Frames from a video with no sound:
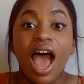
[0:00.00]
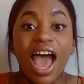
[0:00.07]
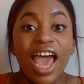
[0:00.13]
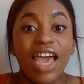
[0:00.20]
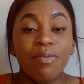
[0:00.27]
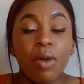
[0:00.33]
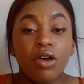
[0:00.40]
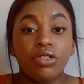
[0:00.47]

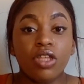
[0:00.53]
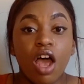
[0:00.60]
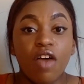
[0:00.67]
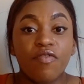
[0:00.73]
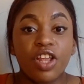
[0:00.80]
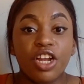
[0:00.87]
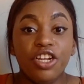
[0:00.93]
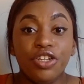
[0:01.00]
I most
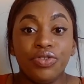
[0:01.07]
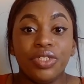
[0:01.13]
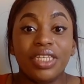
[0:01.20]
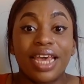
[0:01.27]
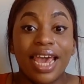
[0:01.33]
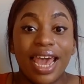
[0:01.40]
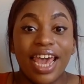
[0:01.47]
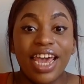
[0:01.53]
often use
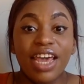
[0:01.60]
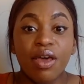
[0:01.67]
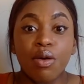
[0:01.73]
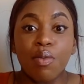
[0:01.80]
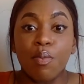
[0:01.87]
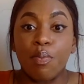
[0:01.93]
Kick,